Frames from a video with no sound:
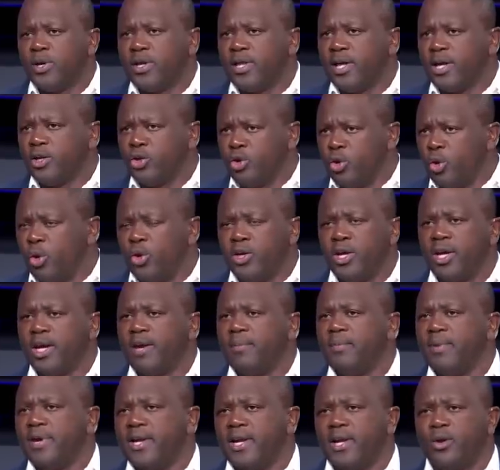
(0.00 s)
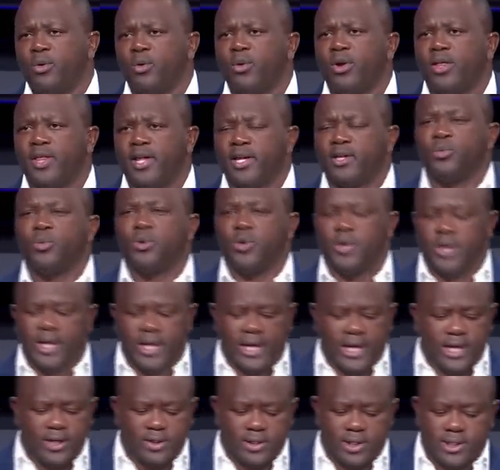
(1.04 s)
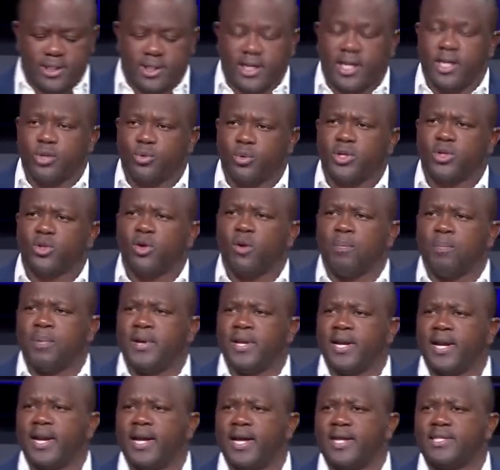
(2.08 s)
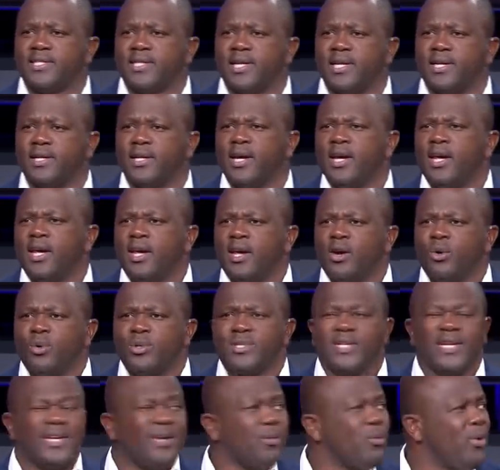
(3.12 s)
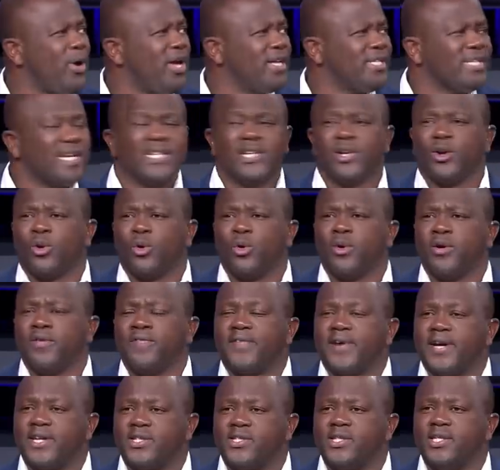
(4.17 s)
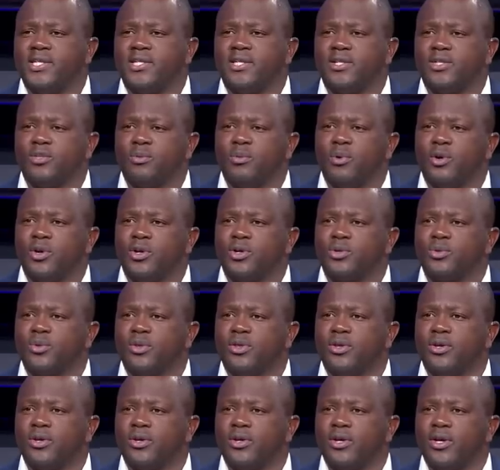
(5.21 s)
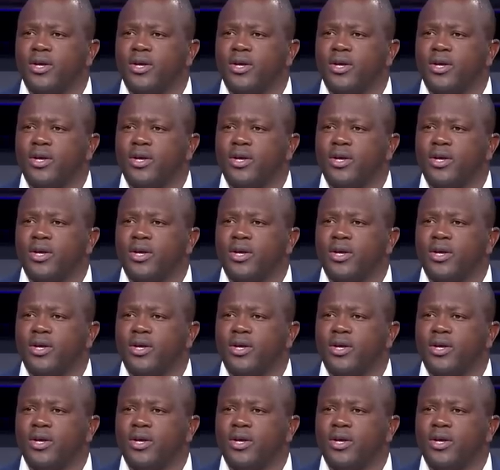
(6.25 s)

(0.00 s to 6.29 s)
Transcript: doing that, you're holding him in and all of that. You're going to get to a stage where you start penalising it. Because anyway, it's actually glorified cheating, to be honest with you.